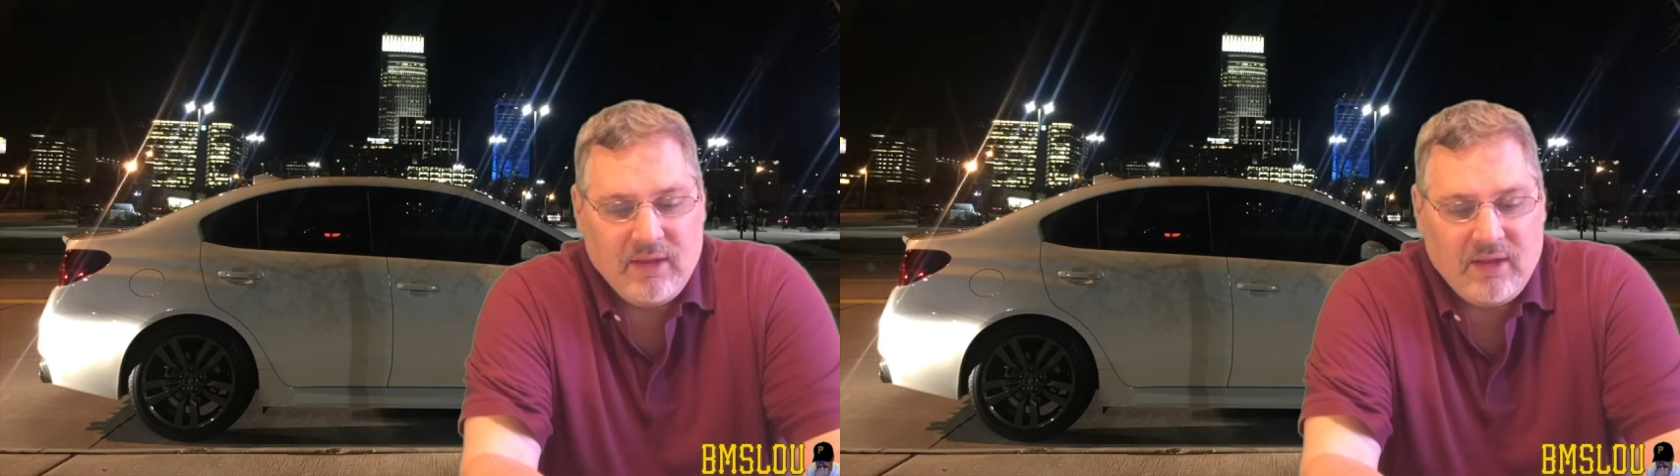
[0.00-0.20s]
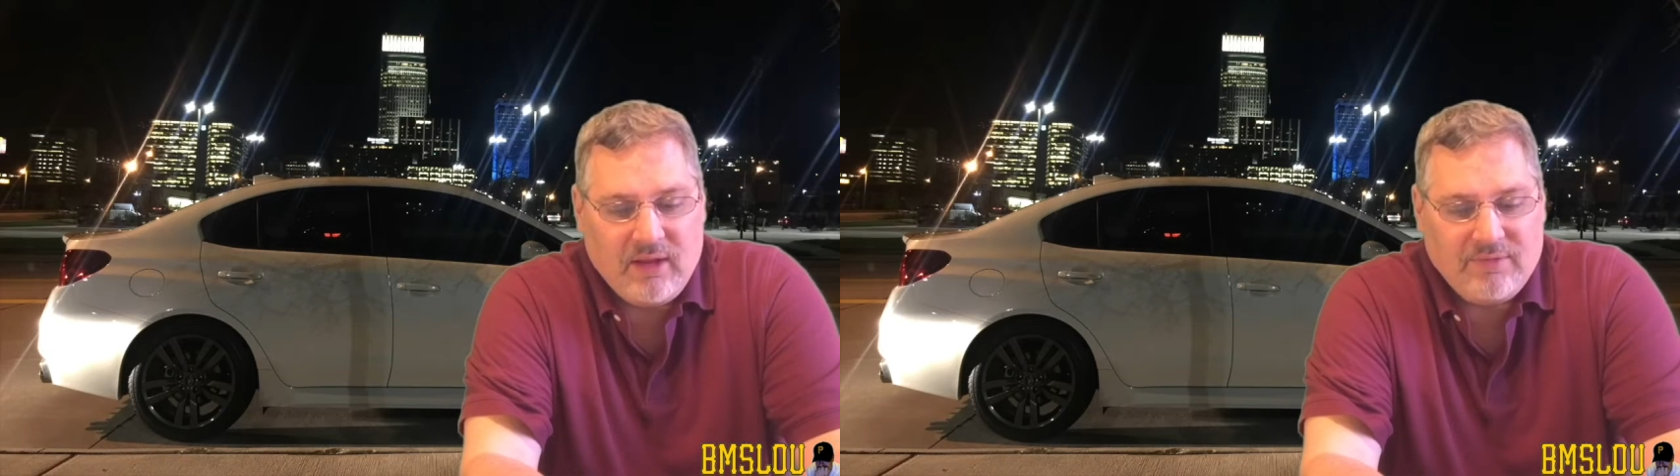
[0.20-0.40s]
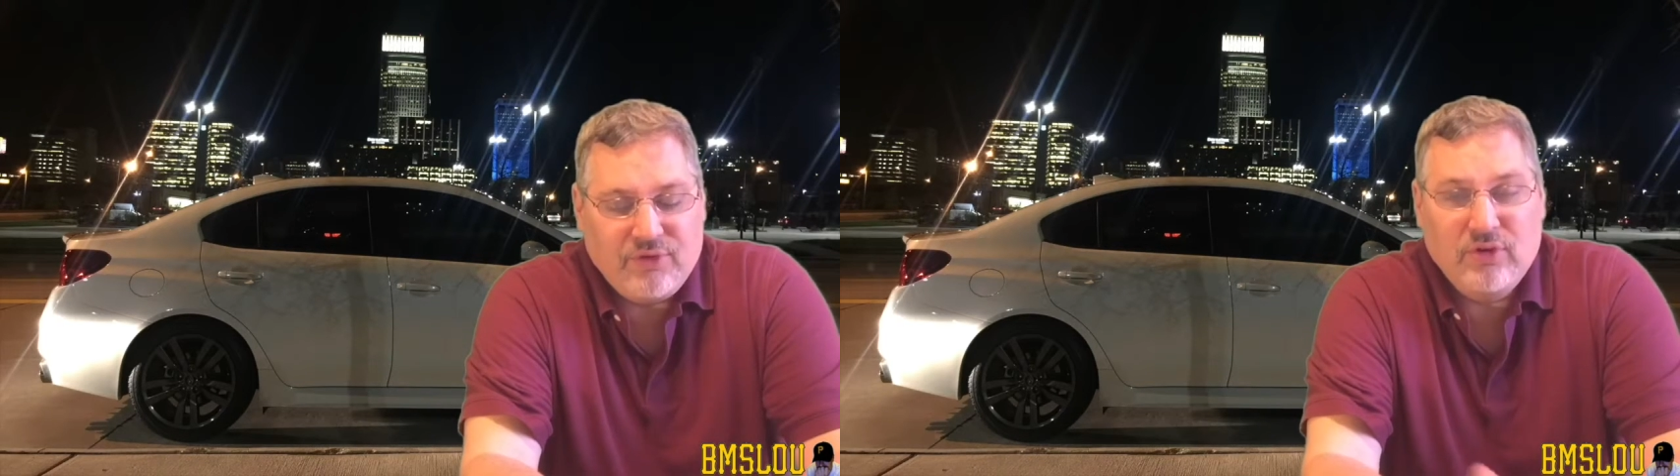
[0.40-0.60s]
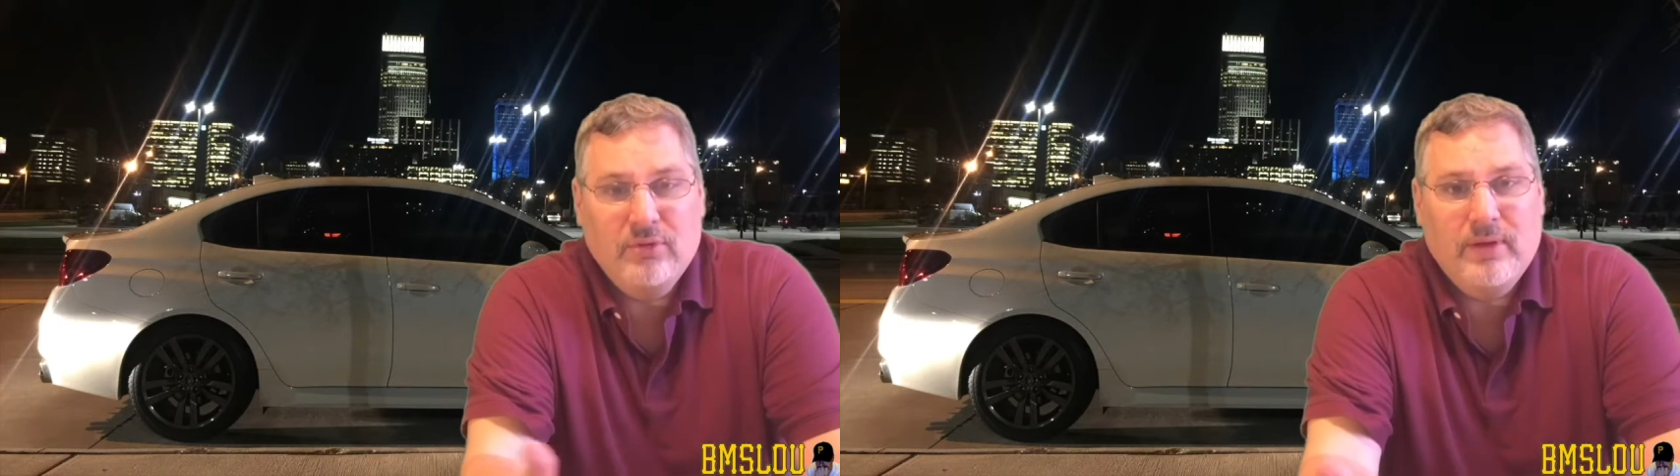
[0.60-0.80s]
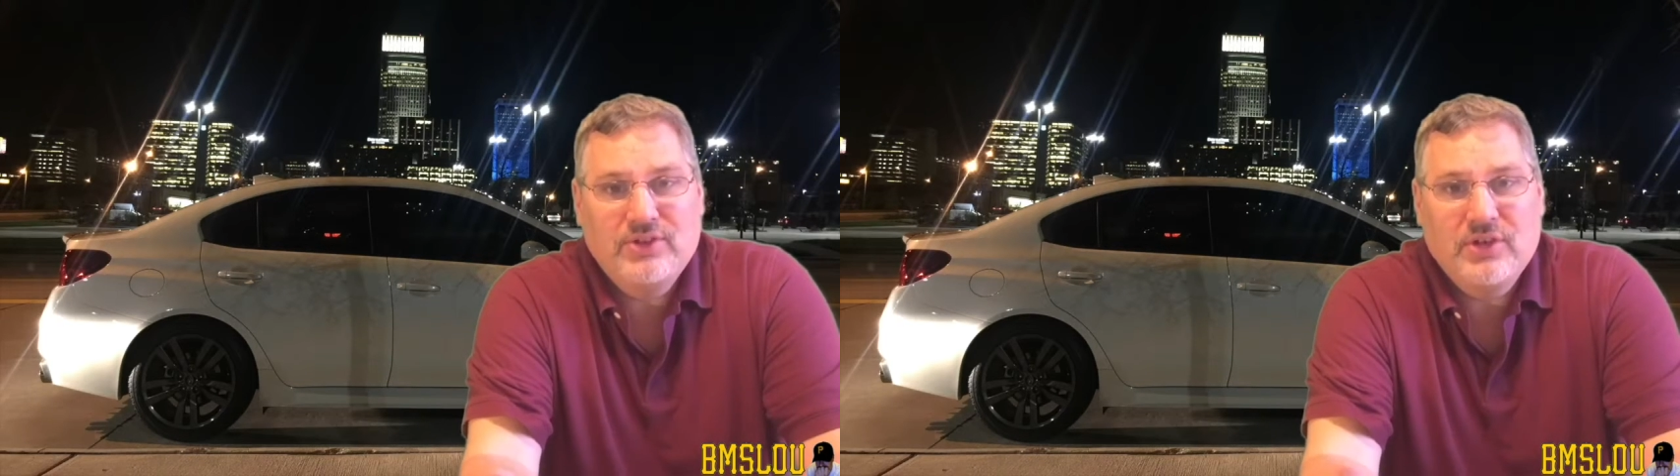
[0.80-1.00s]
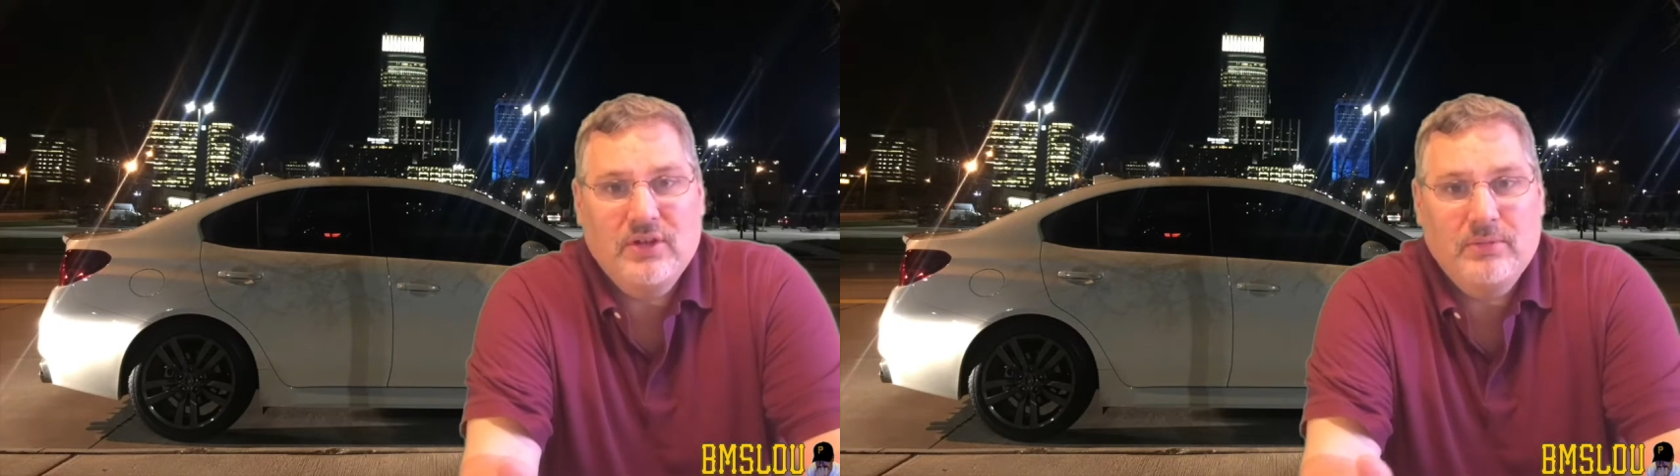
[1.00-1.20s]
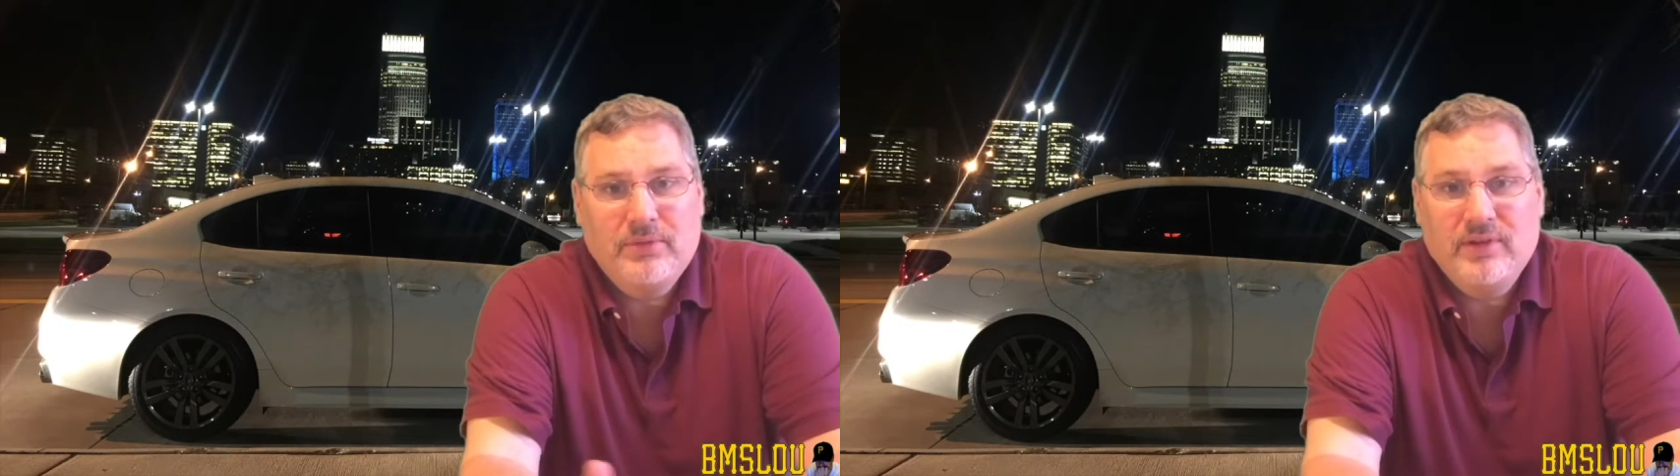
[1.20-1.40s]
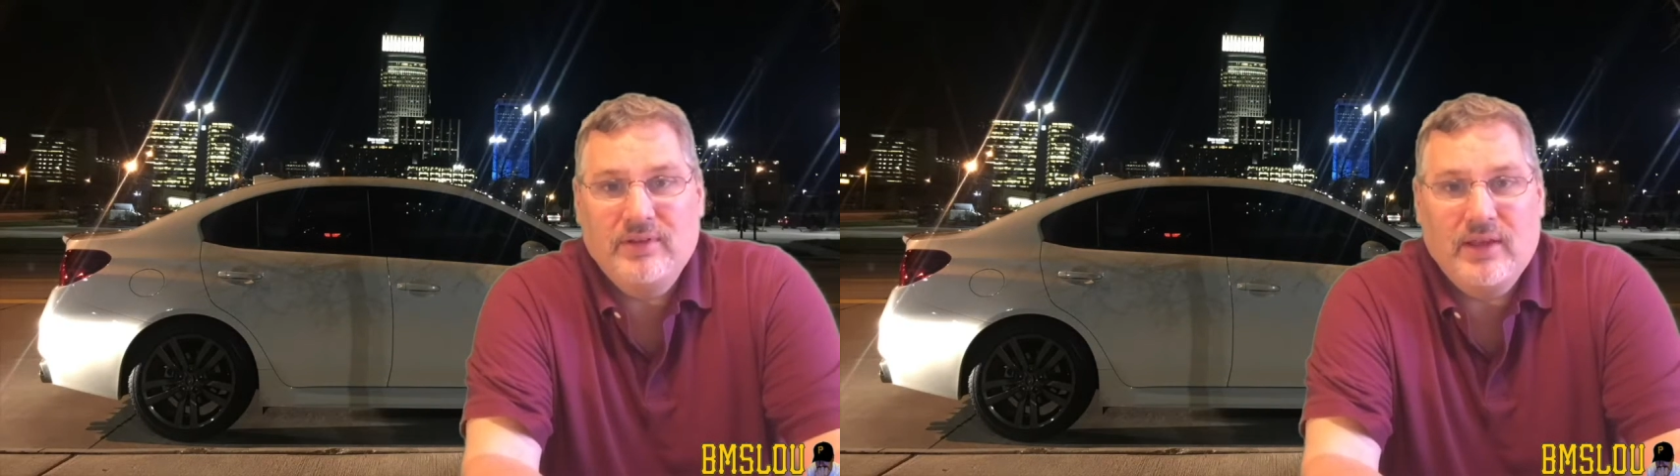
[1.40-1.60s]
If you're new to my channel,
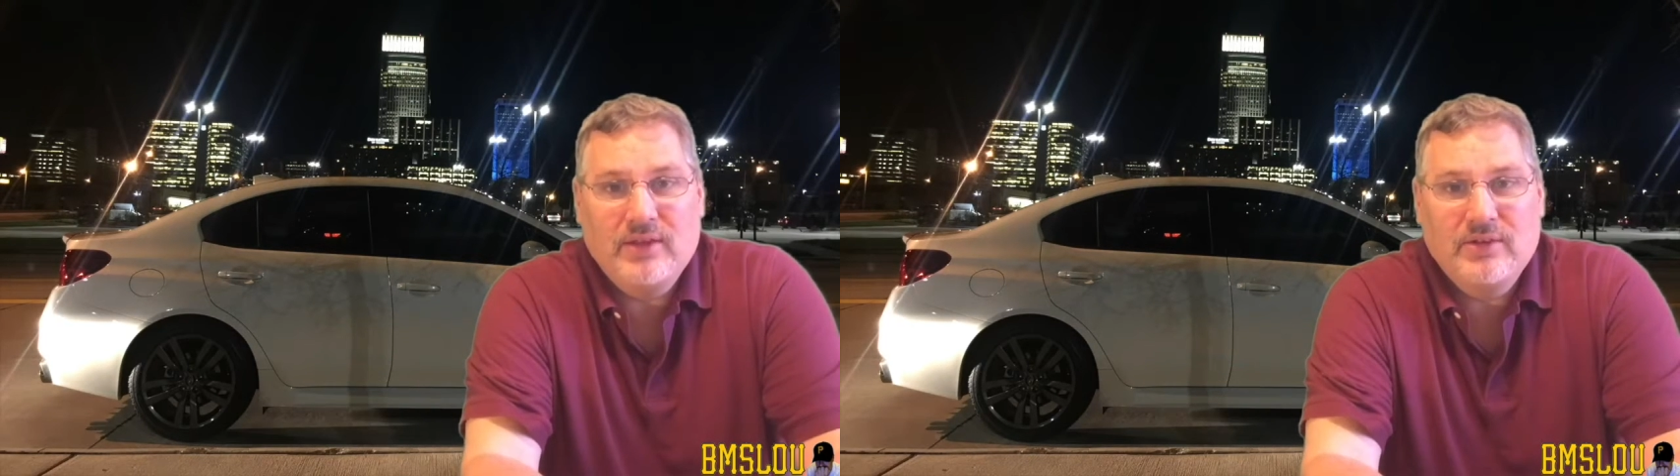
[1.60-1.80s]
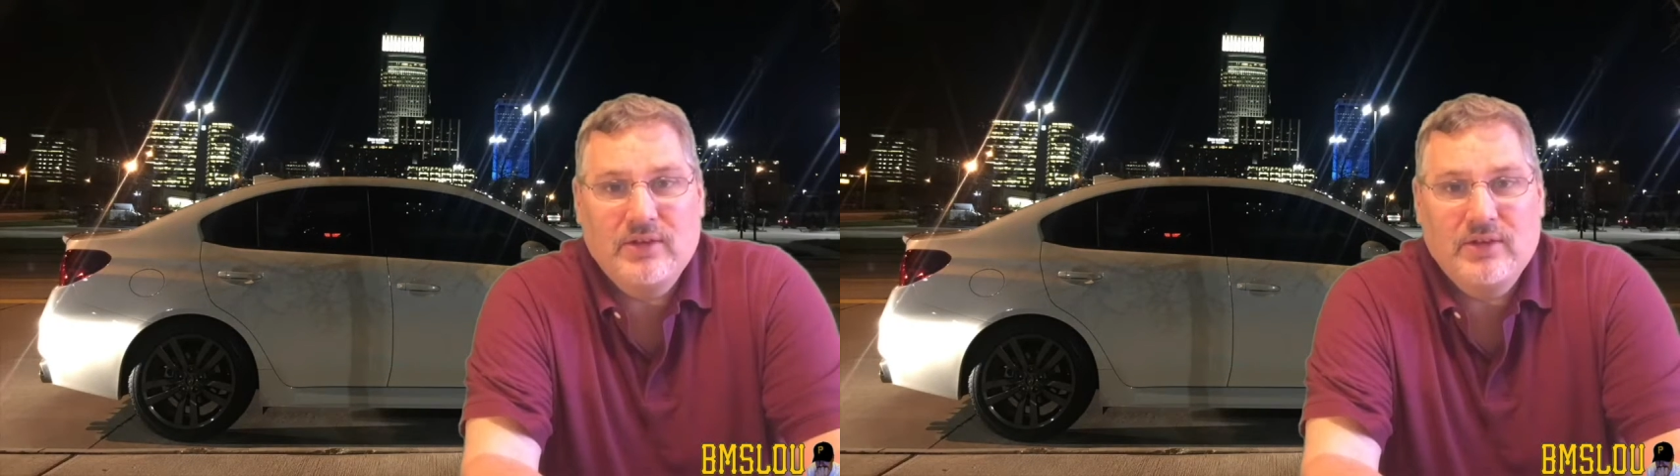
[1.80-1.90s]
please like,